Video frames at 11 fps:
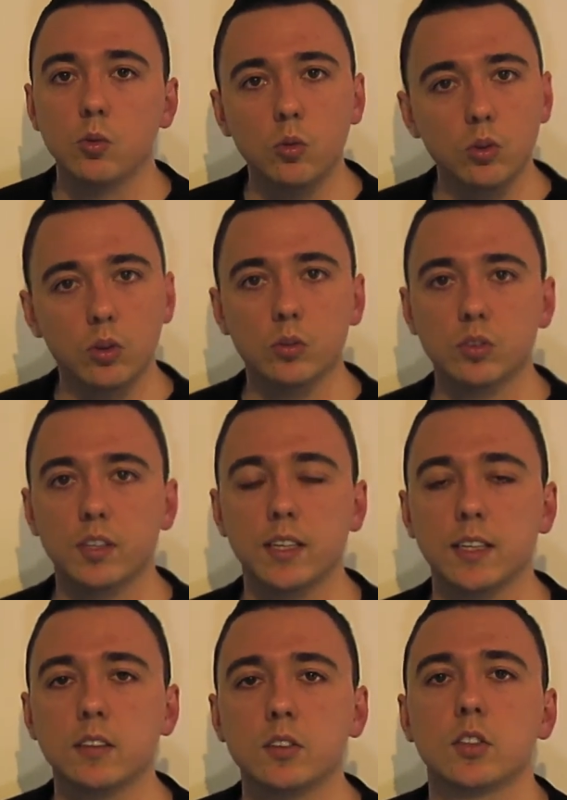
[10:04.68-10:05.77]
all those
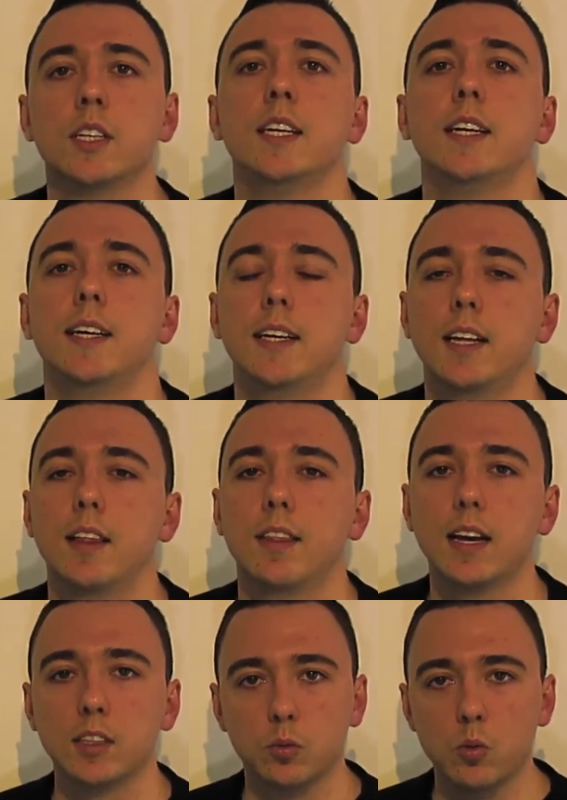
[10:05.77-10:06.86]
things.
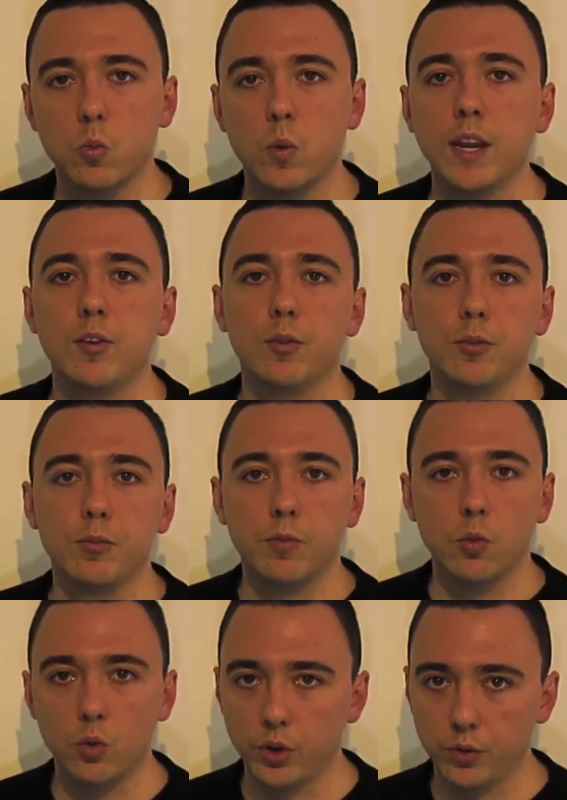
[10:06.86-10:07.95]
That's what we do
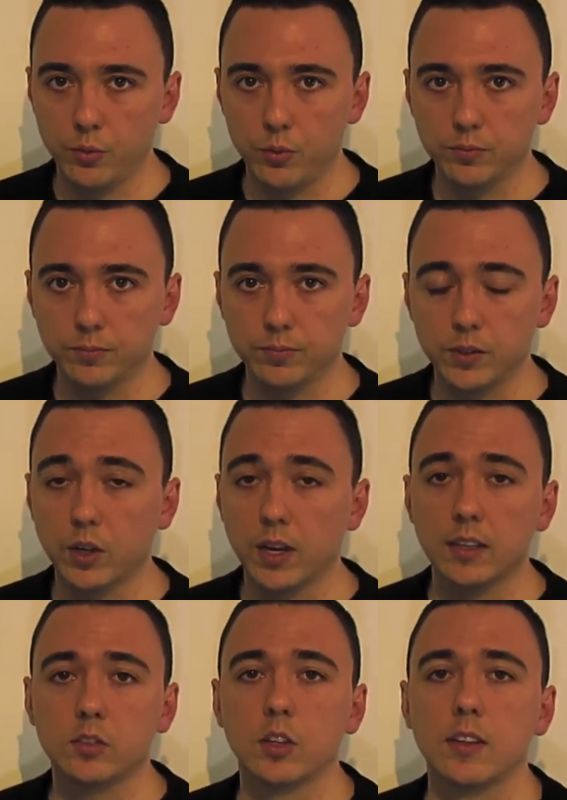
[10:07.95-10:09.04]
for you.
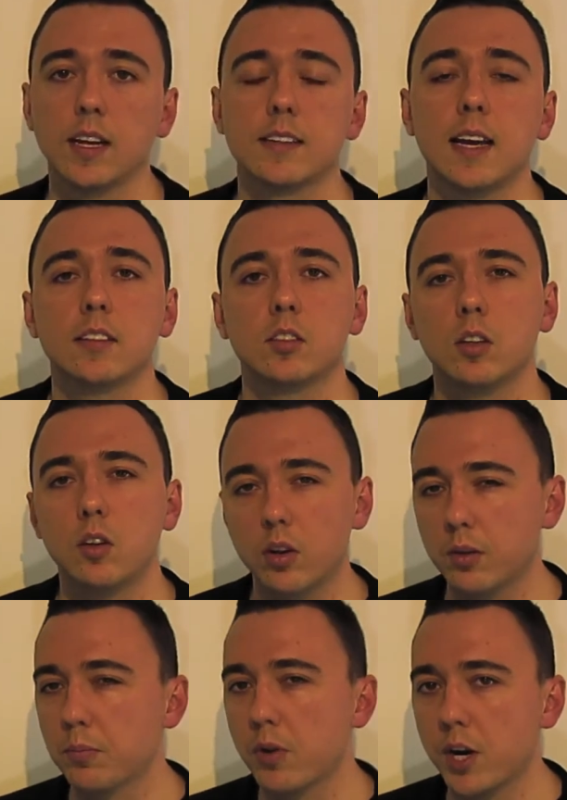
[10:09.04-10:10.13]
Okay, so that takes a lot of
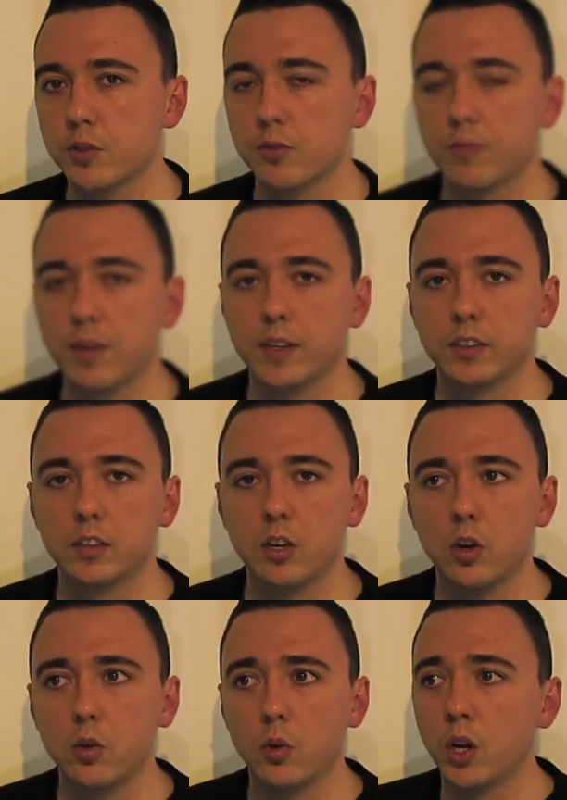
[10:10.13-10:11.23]
the pressure off having to
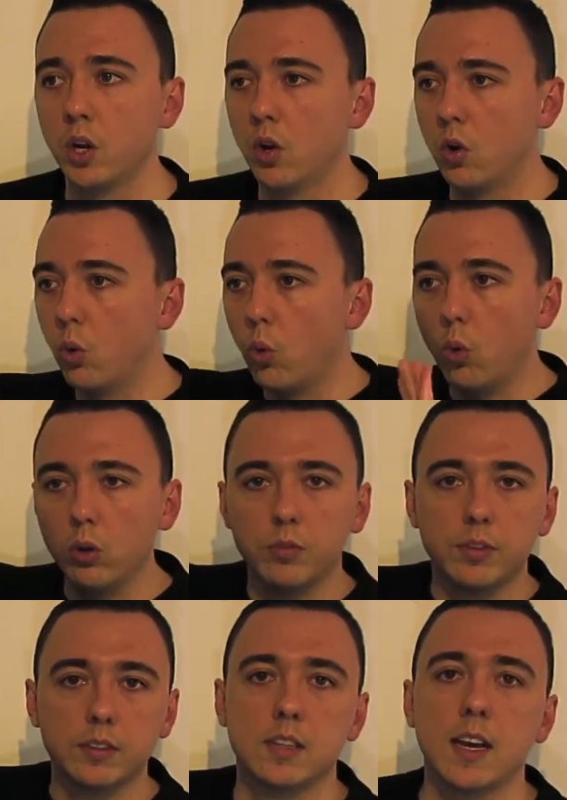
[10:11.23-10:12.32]
know all of
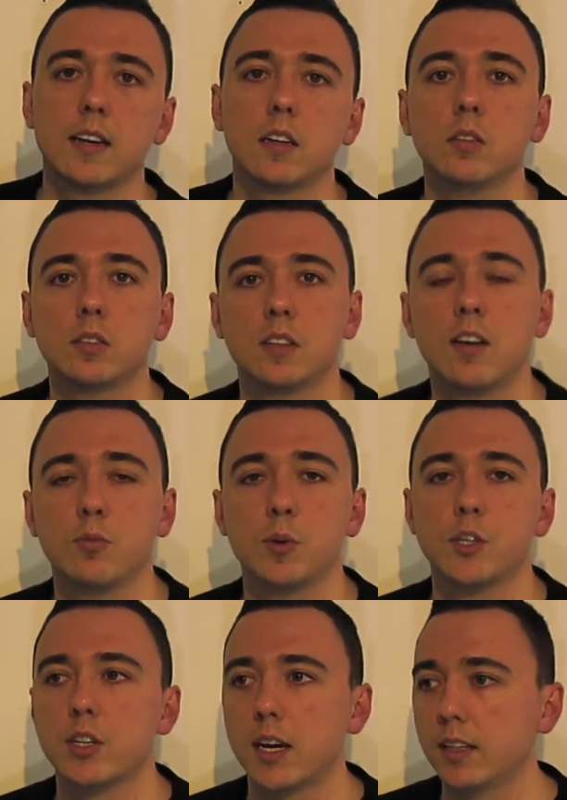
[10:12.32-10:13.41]
this technical stuff,
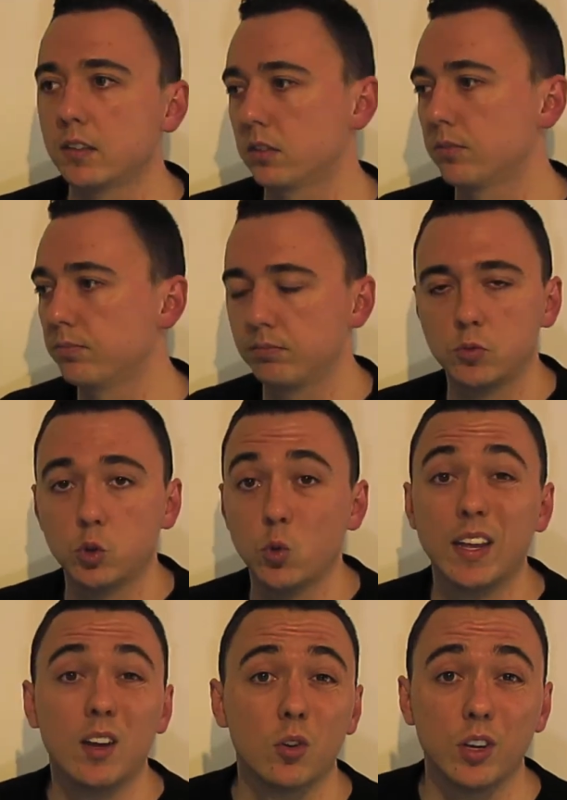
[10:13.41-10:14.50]
which takes
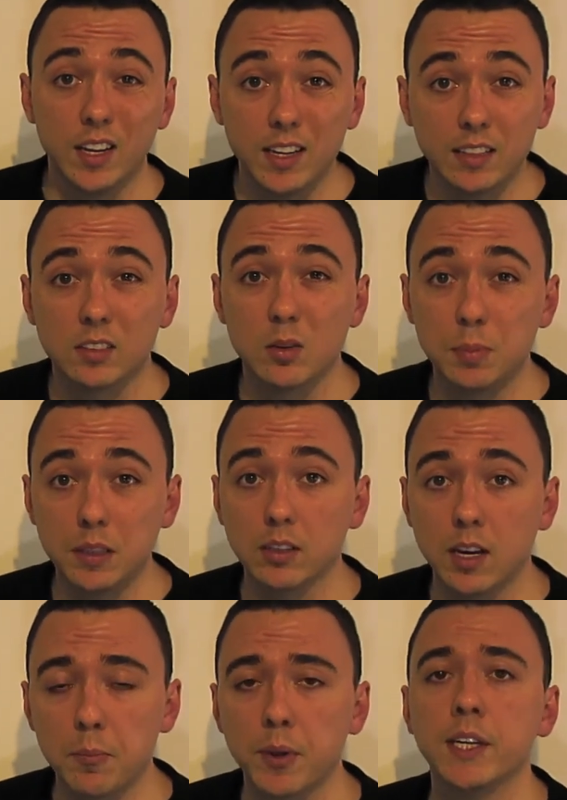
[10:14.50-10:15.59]
20 odd years to build
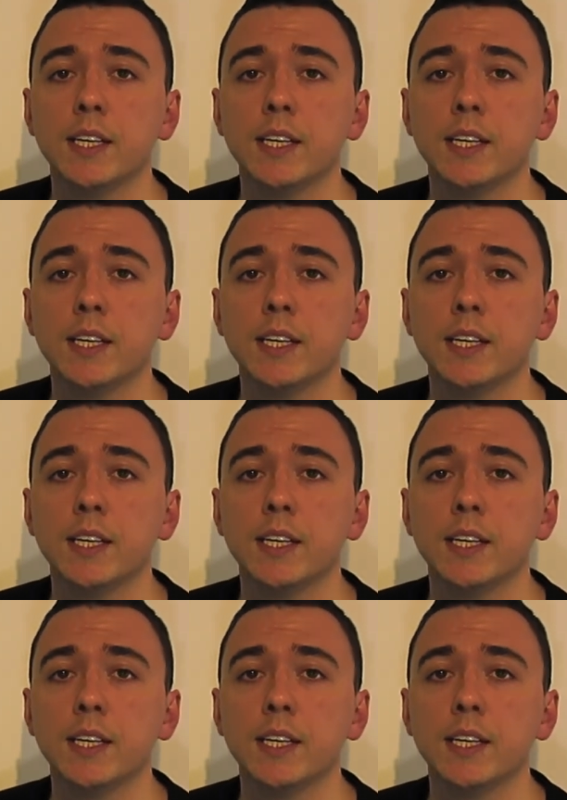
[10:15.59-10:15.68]
up,